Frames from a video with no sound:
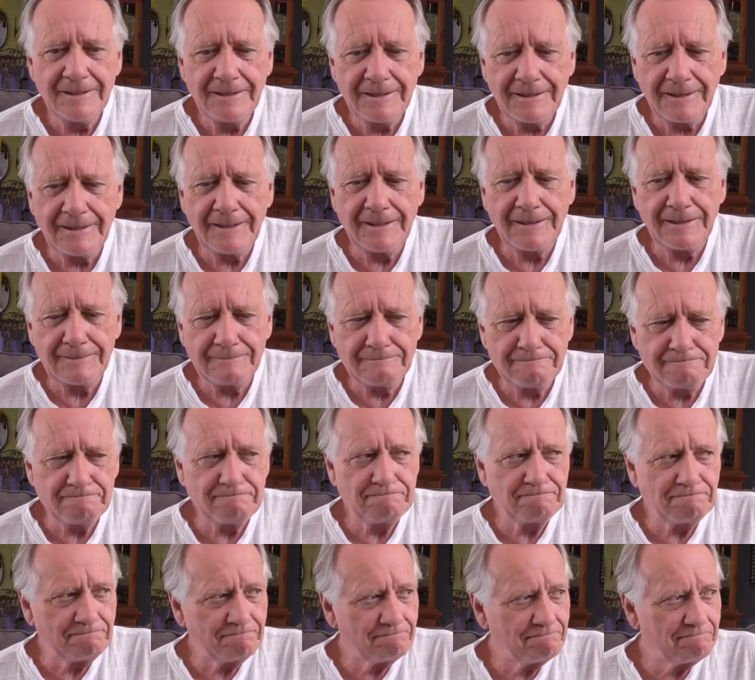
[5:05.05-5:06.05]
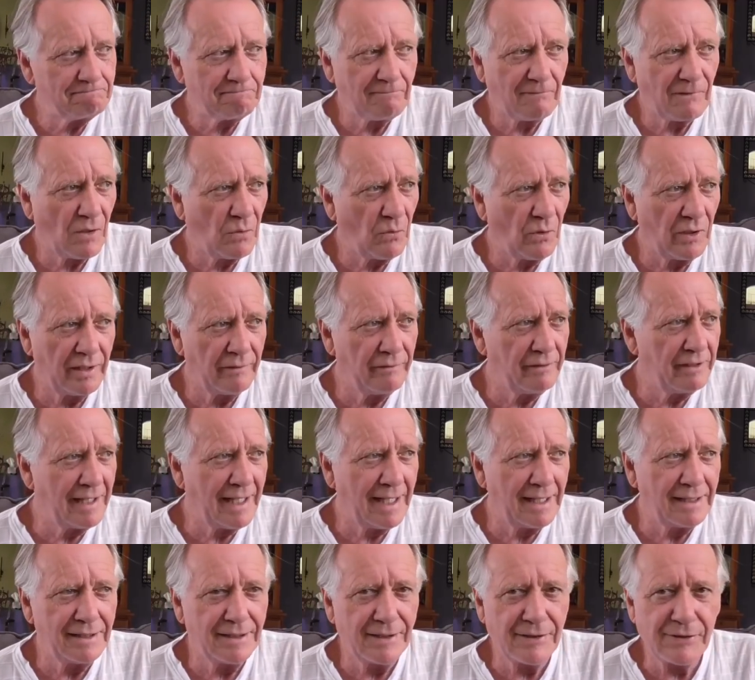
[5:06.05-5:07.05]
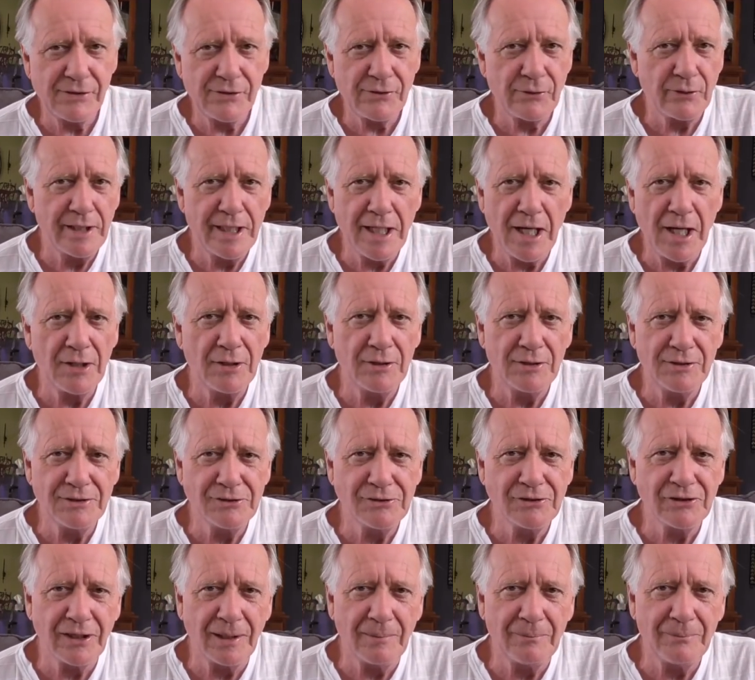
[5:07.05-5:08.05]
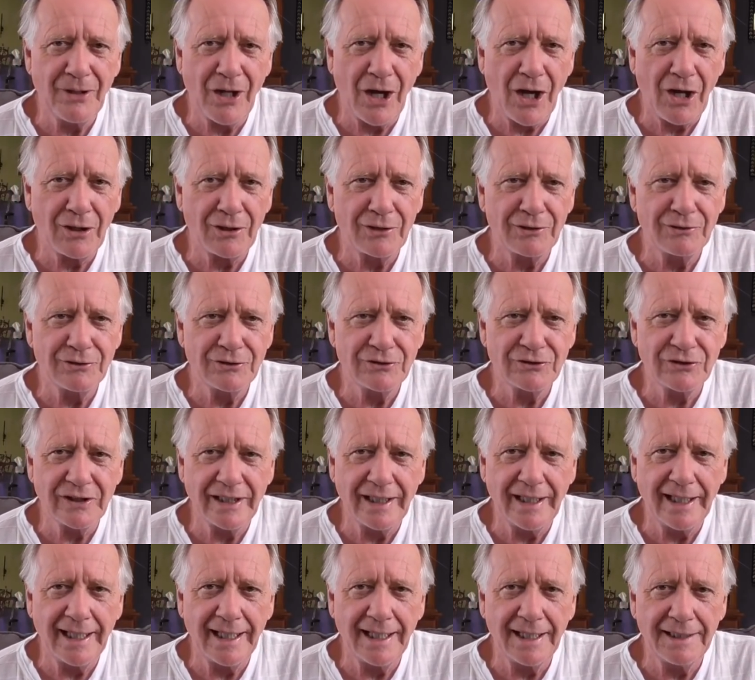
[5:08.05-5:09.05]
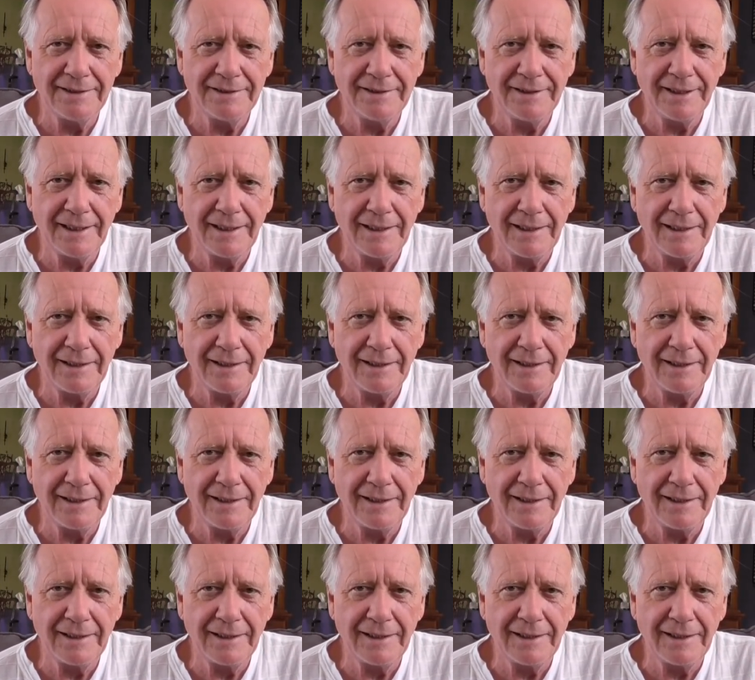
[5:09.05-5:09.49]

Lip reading: whatever that is, 300 and some dollars, and